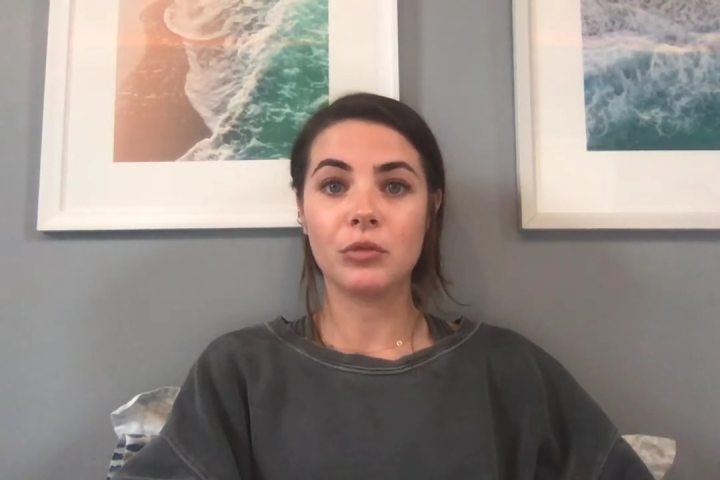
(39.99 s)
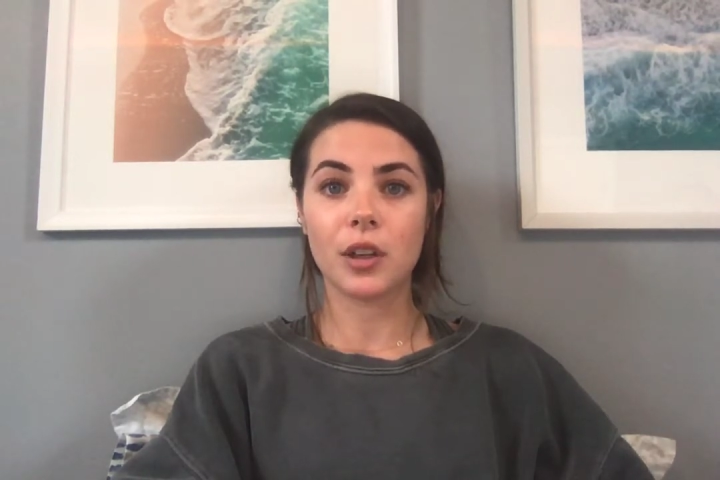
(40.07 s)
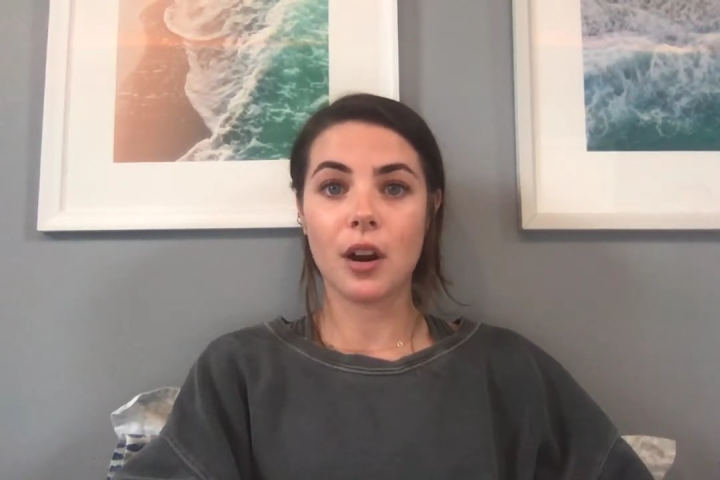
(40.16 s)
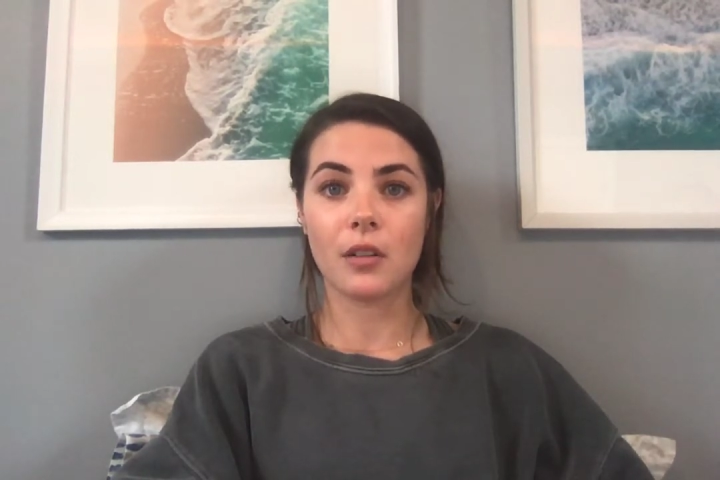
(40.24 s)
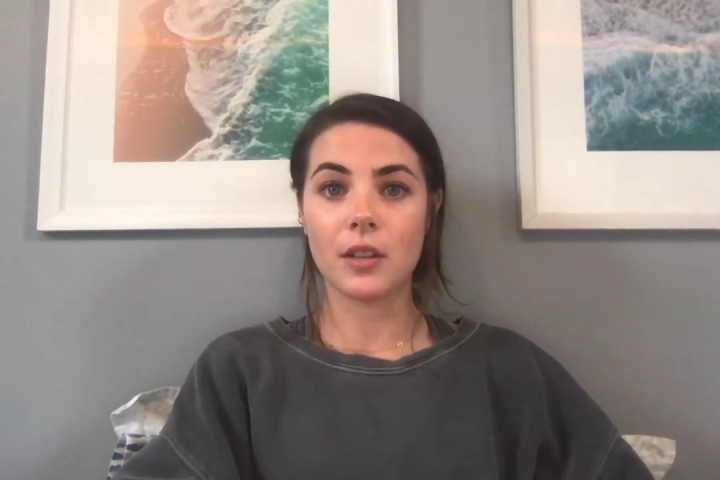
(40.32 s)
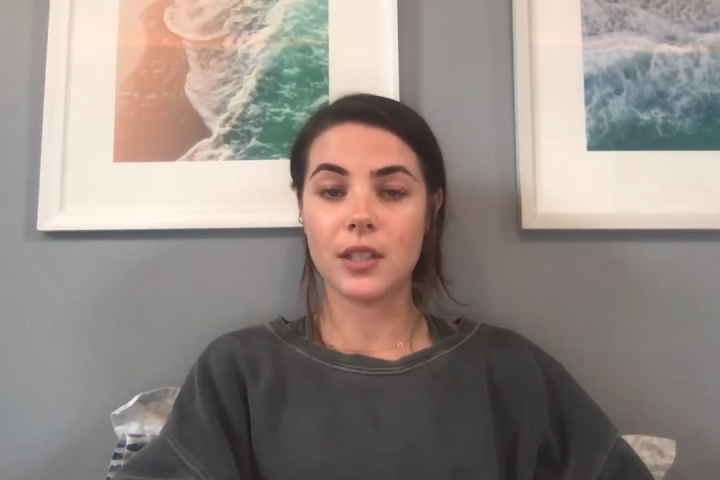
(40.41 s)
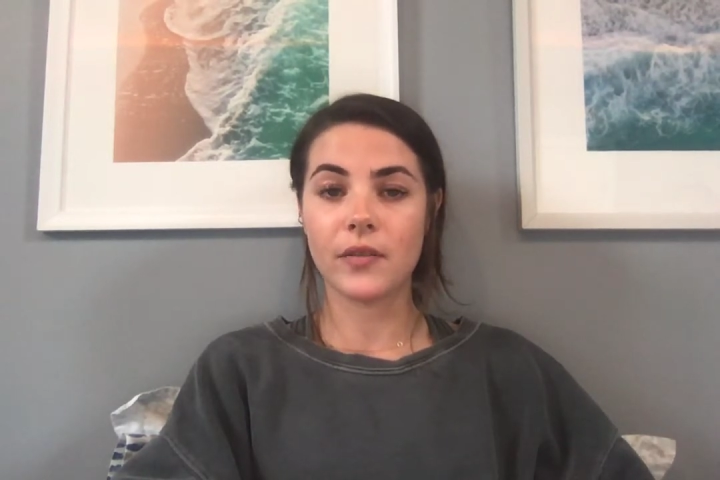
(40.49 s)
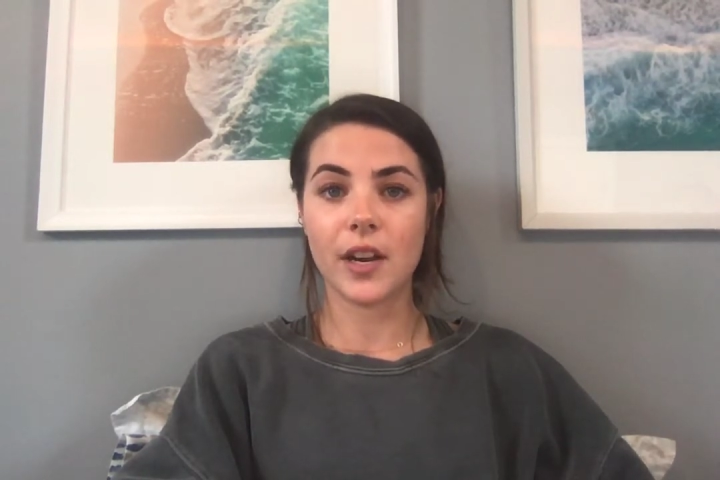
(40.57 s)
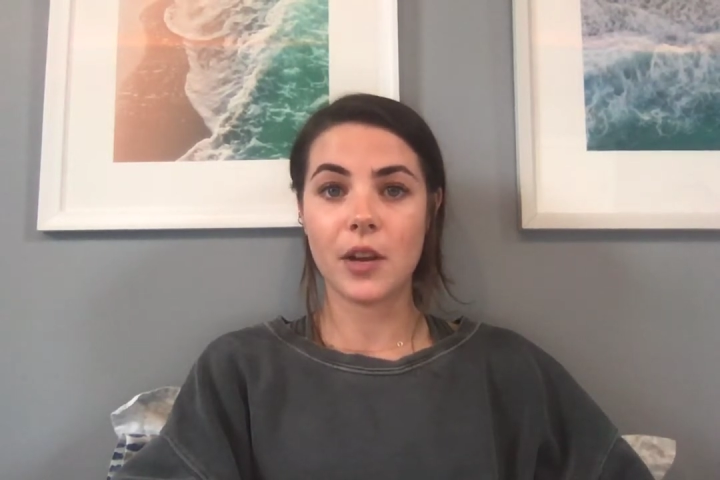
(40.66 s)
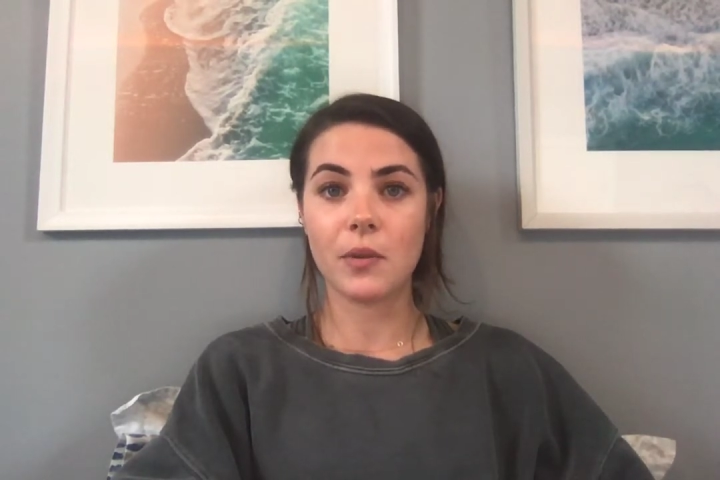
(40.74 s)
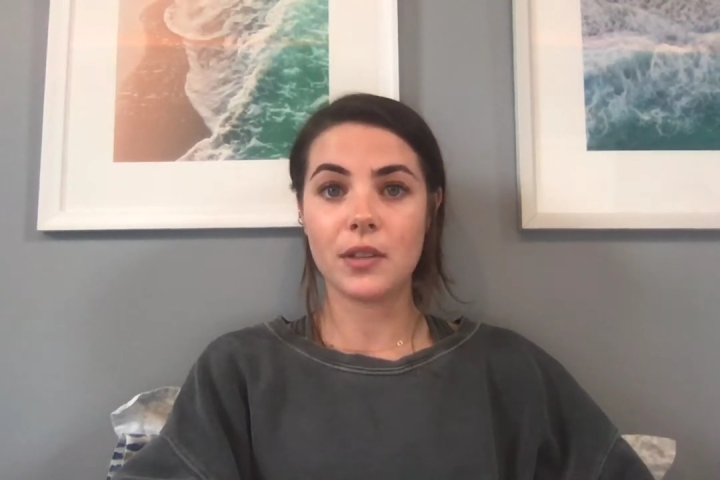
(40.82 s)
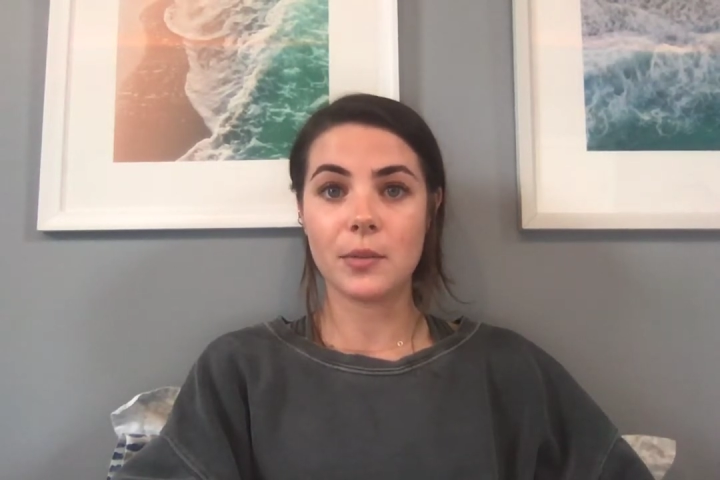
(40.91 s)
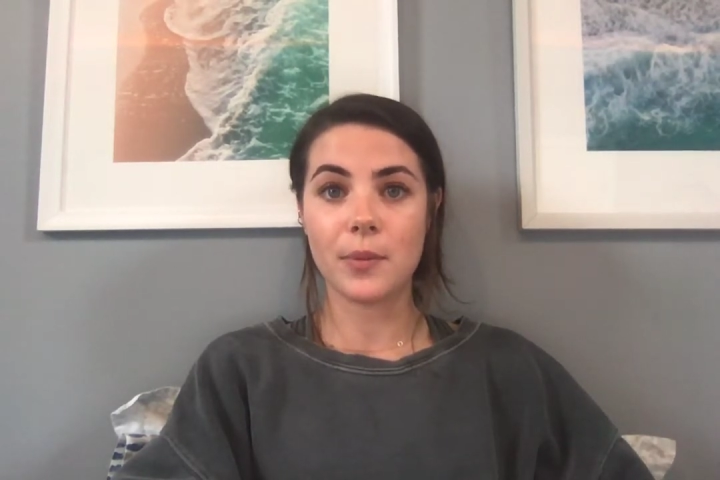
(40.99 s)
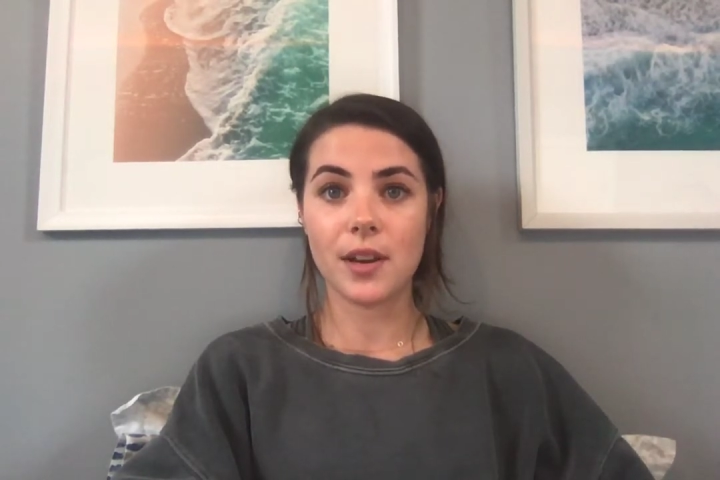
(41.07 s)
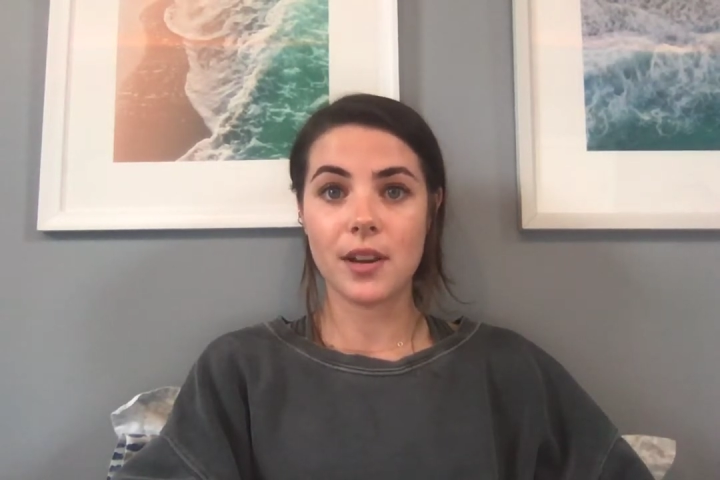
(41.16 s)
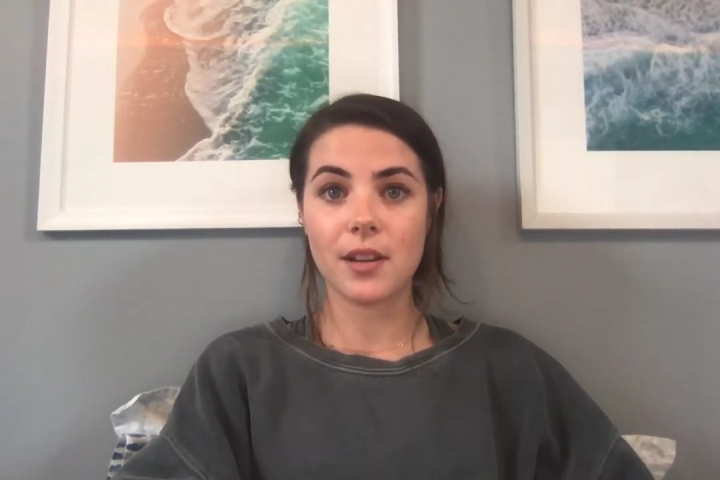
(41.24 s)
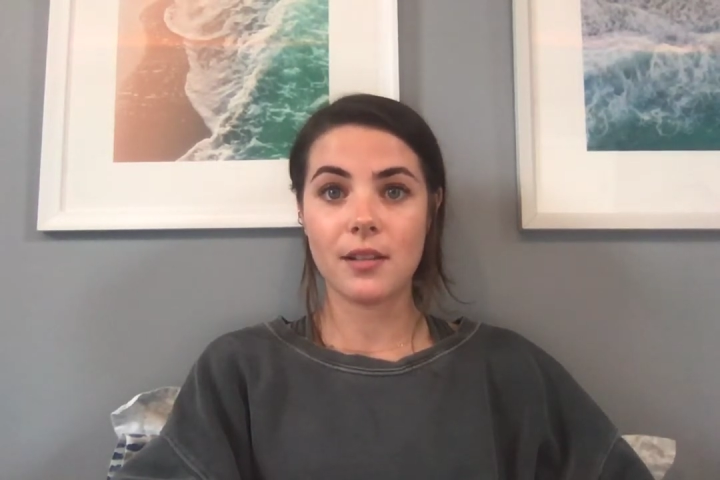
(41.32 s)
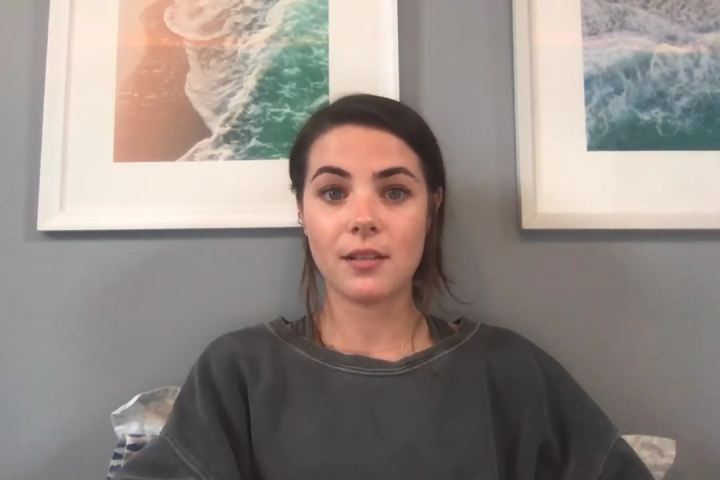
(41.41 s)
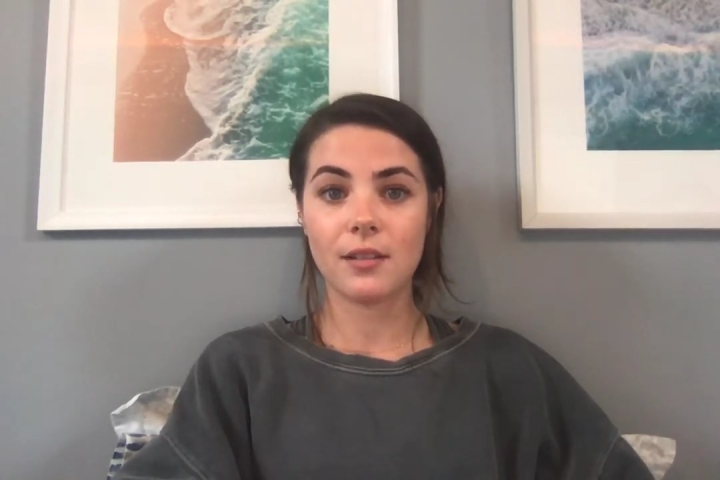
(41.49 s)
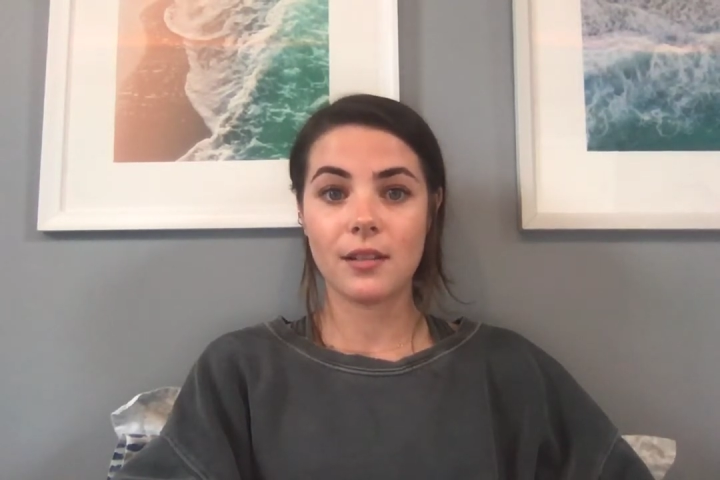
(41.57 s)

regardless of anyone's opinion.